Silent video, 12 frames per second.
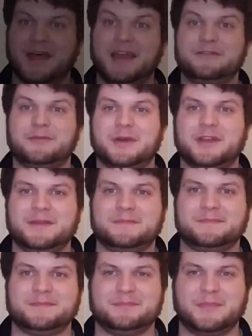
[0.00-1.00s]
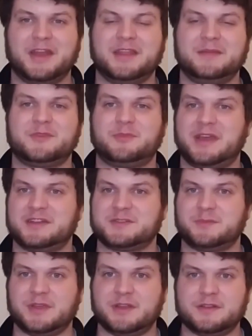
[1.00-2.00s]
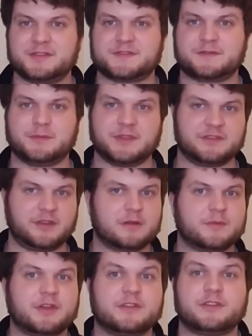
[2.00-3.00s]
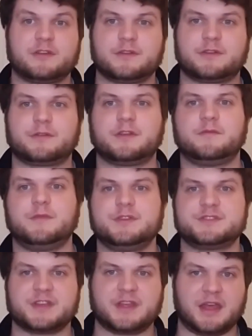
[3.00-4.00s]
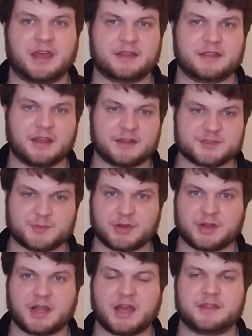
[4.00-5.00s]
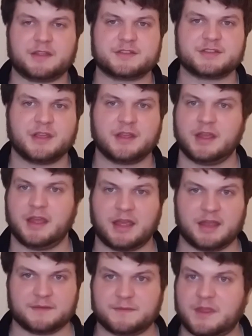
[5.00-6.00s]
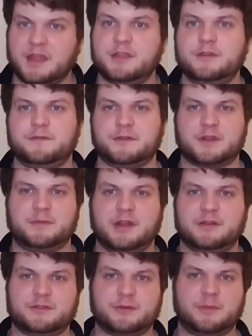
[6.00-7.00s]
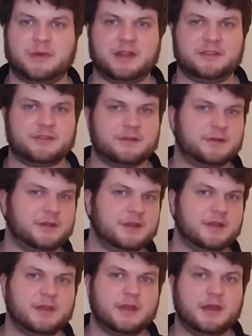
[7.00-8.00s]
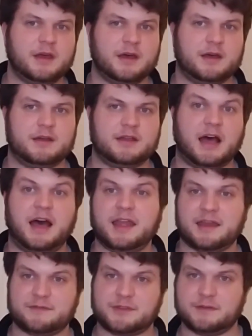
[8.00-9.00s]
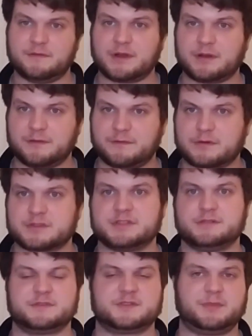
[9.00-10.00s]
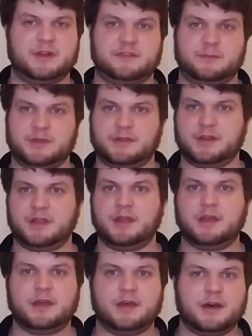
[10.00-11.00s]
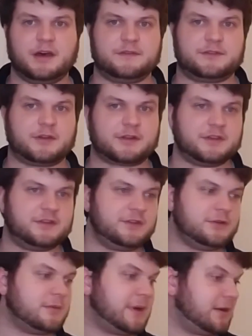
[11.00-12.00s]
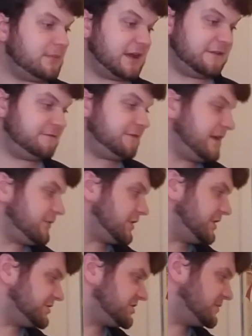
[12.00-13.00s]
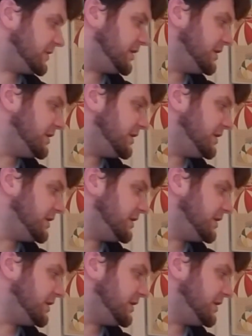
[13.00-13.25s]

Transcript: everybody, my name is Patrick Peters from the Sunderland Conservatory of Music at Gettysburg College, and thank you for coming out to our petting zoo. I have the very fortunate responsibility of talking to you about my favorite instrument,